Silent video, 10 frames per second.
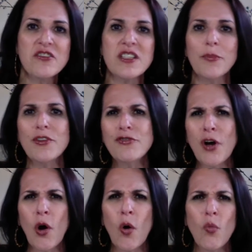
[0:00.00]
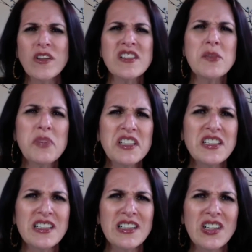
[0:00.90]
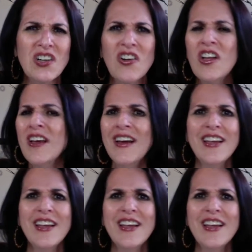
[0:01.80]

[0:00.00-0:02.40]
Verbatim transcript: to do something you don't. What's the big deal?